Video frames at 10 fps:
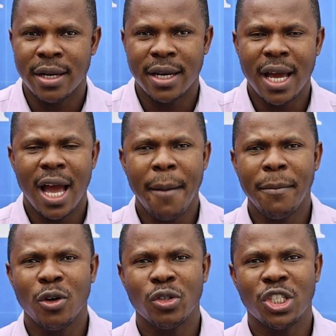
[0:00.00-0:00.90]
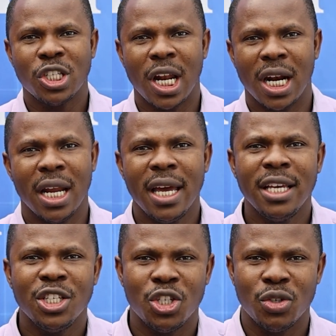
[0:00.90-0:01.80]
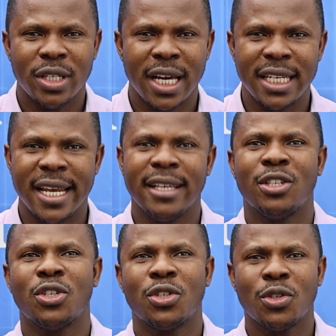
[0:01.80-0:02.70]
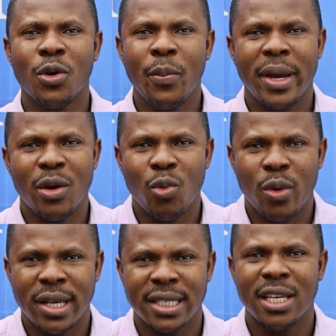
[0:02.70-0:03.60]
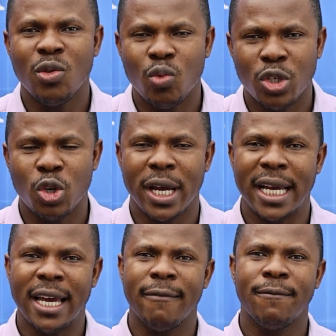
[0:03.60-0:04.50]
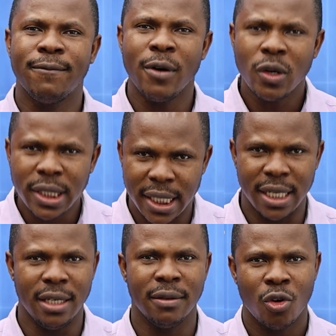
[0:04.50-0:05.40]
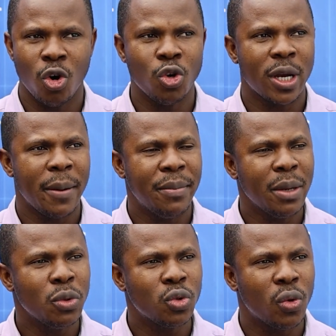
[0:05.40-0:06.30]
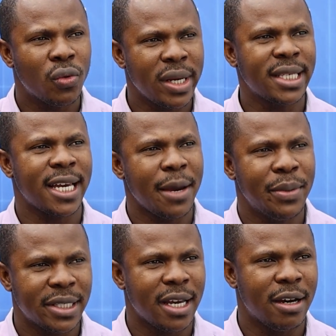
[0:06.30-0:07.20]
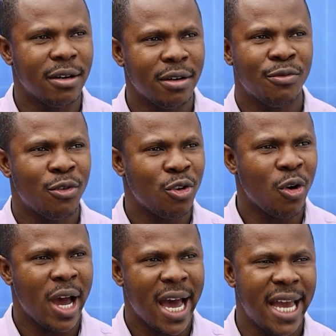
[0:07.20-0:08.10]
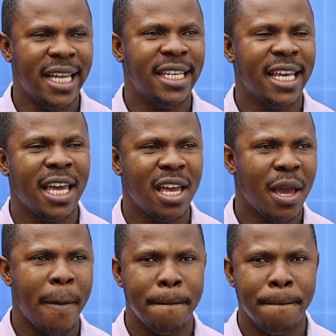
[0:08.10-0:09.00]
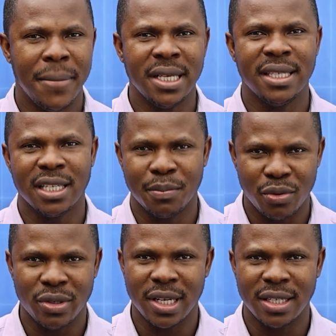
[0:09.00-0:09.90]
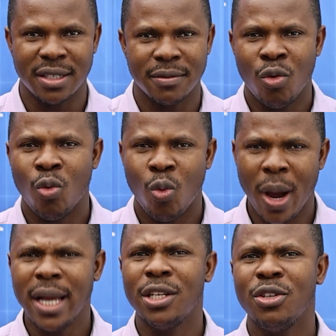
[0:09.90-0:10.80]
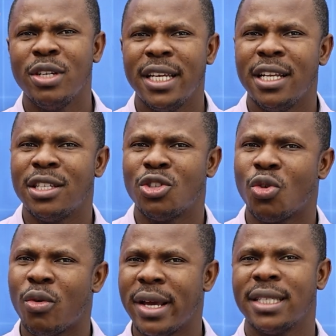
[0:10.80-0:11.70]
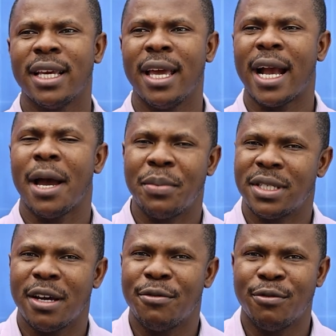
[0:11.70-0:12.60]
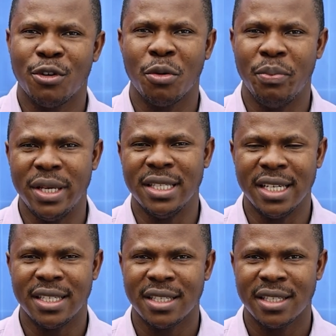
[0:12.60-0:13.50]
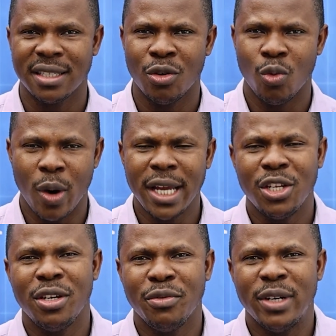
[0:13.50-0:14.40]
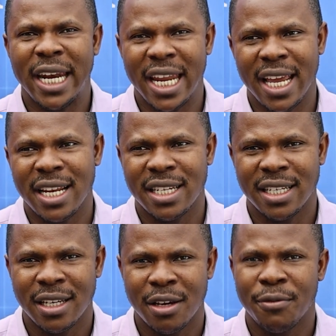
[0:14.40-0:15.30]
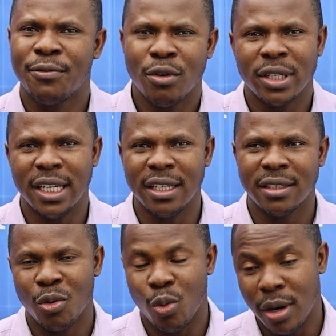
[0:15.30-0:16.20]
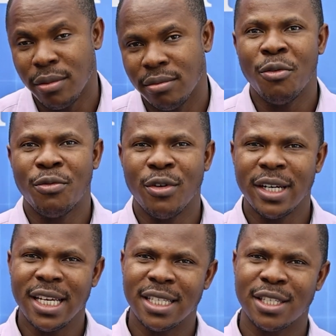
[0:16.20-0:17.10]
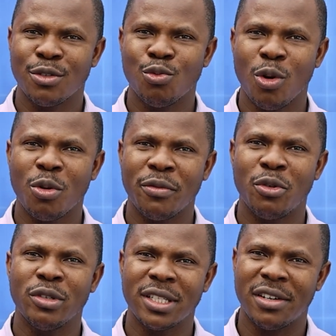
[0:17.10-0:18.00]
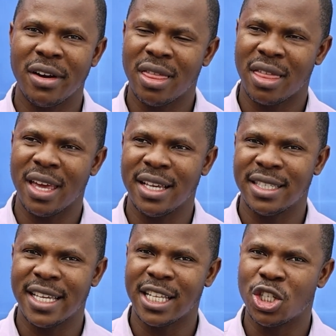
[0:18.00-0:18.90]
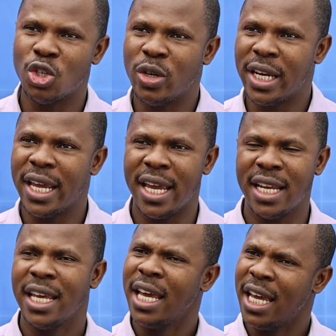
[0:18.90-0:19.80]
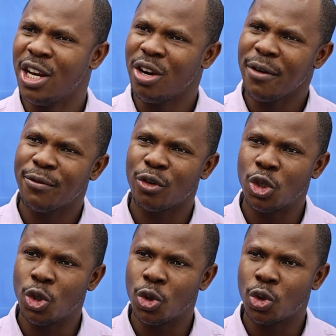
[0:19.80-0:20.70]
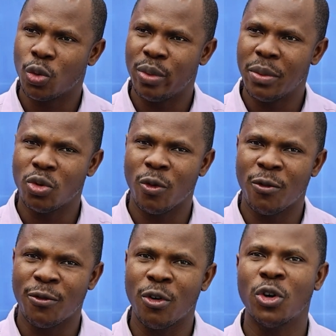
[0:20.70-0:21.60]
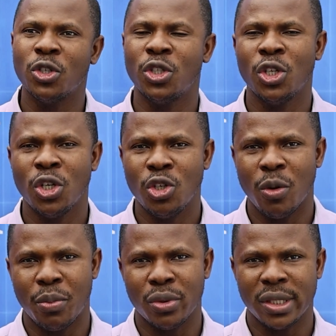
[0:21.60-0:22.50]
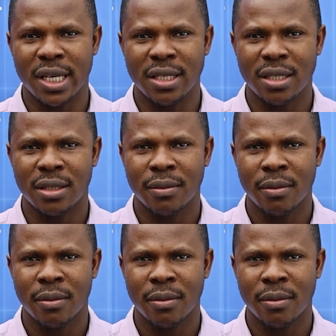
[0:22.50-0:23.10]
Now I'm going to challenge you that there's so many ways in which you can get funding or you can be able to raise capital for your idea business process. Why do you need to raise a capital for your business? Why do you even need funding? Well, funding is one of those great things that you need in order for you to be able to fund your process.